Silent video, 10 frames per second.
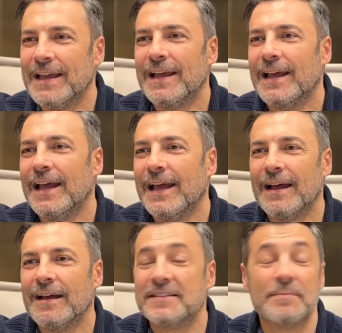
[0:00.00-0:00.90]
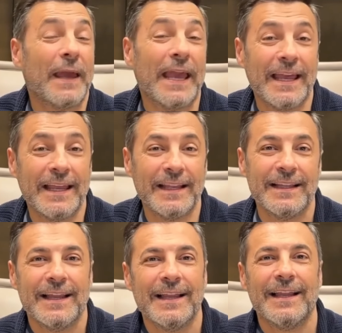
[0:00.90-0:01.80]
uh, Spain,
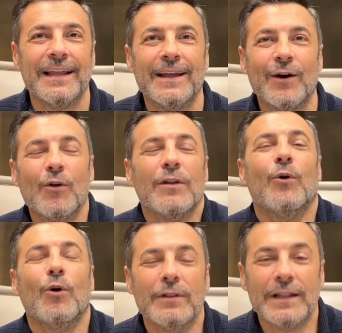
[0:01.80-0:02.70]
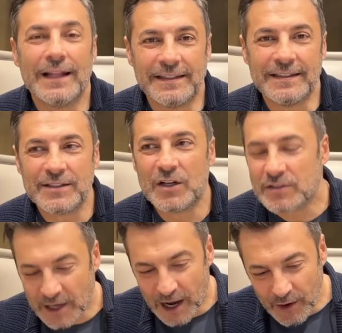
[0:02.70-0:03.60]
uh, all, all Latins,
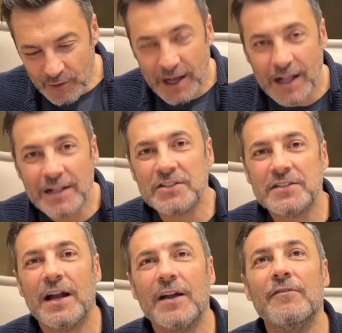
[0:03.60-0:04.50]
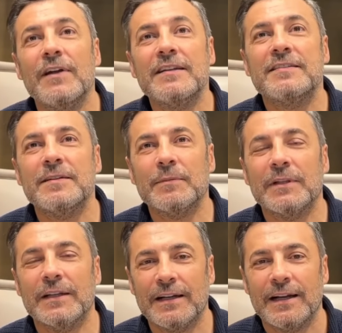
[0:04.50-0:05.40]
because our cultures are very
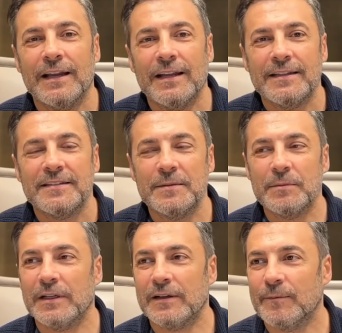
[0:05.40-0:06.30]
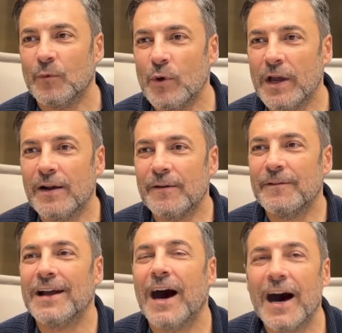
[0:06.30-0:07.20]
similar. Similar. We are
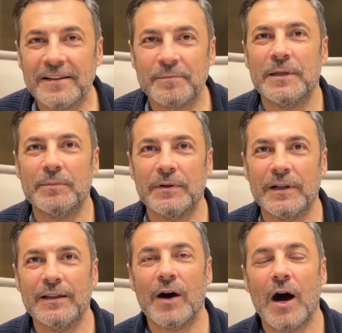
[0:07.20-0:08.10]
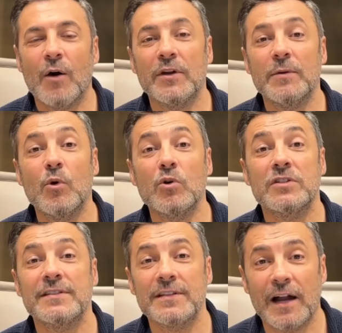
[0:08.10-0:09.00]
very hot people. Our
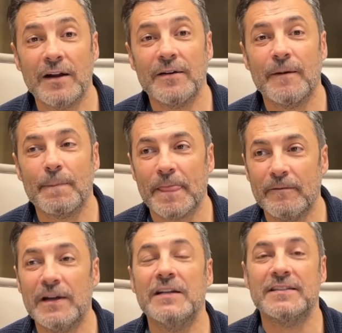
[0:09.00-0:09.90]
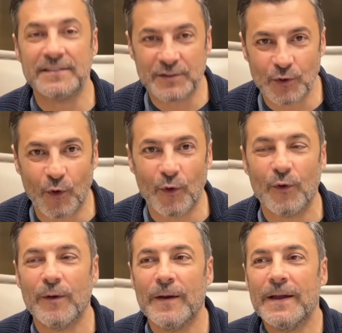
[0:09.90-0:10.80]
emotions are very strong.
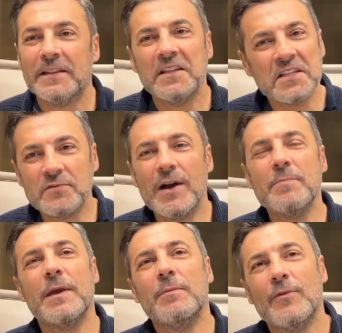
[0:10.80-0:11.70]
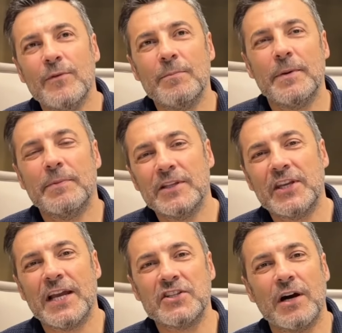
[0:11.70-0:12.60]
That's why maybe people
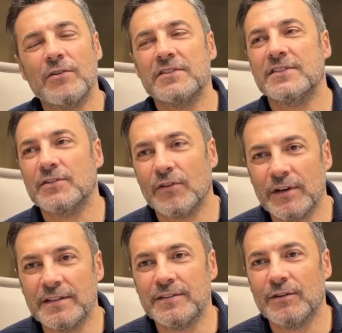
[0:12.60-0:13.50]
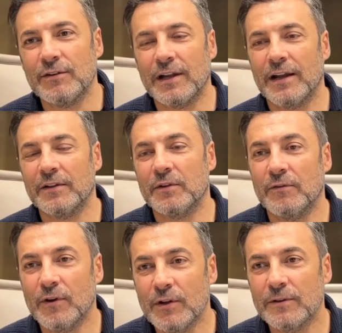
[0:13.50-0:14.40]
catch our stories in all around the
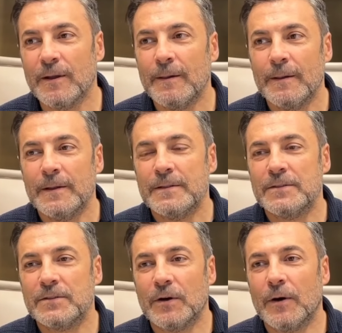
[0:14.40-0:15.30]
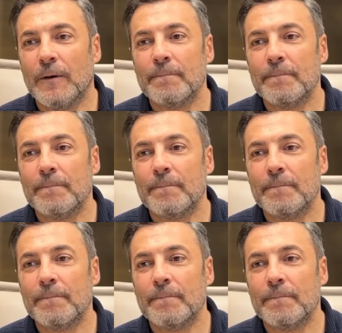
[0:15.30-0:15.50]
world. So,